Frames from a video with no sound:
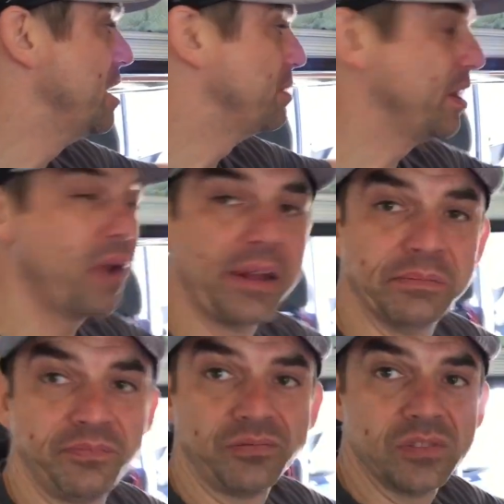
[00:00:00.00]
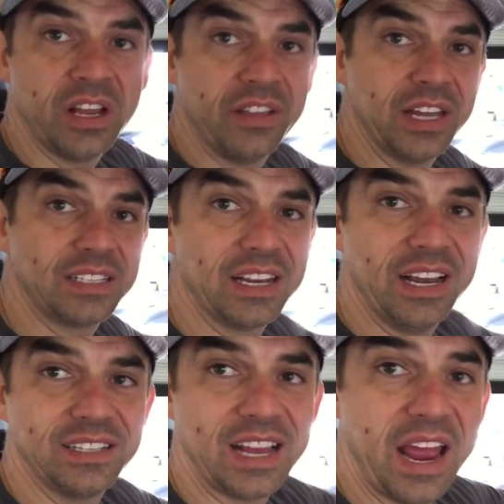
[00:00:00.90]
But anyway, this
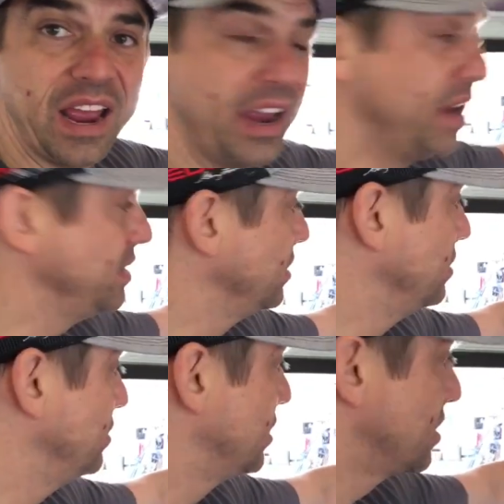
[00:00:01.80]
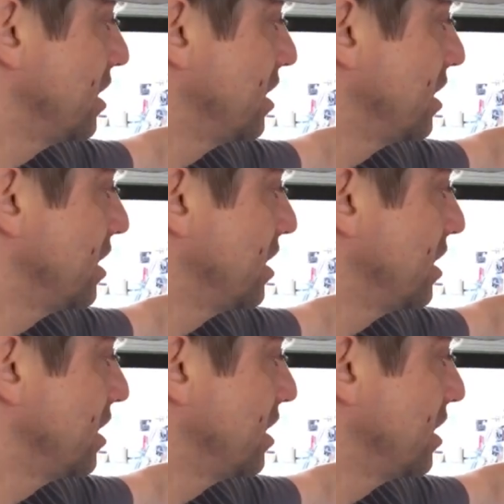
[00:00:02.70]
is just